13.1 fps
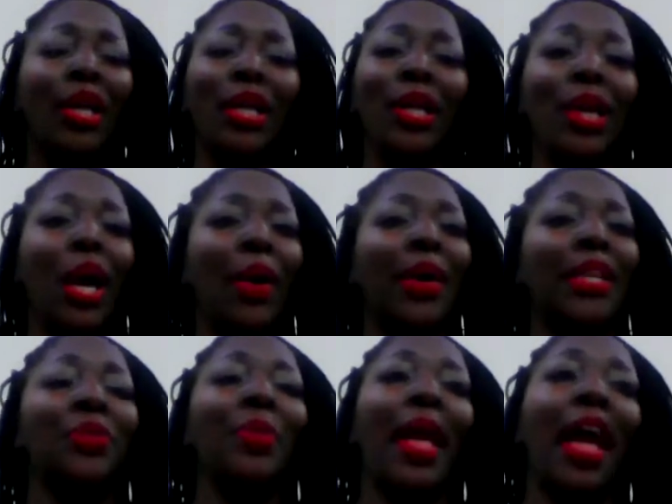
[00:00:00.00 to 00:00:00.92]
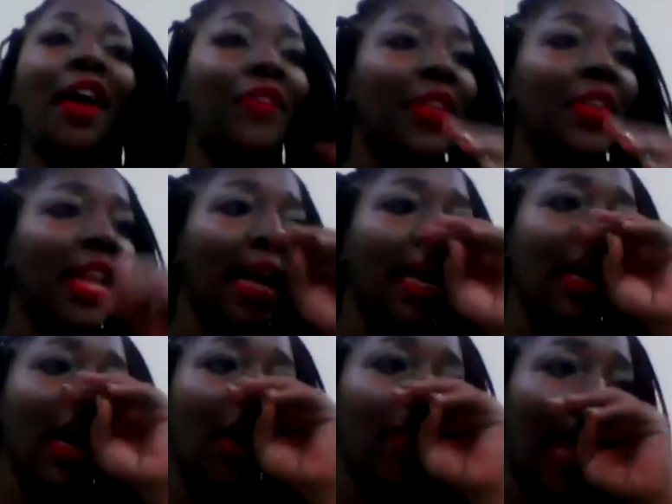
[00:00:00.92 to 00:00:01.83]
A new outfit, I can
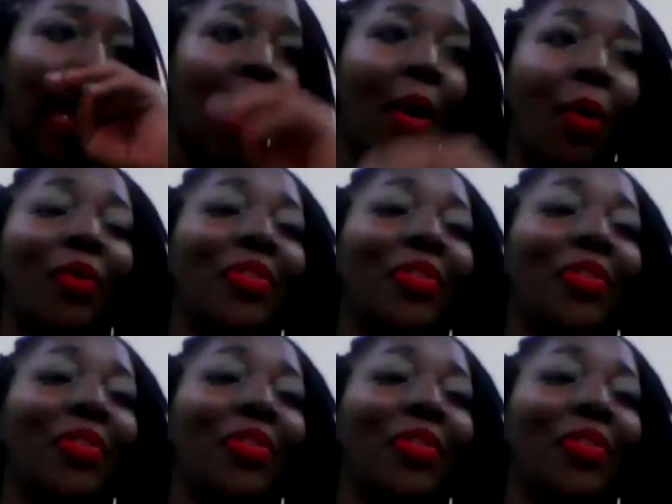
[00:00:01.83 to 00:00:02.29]
go without.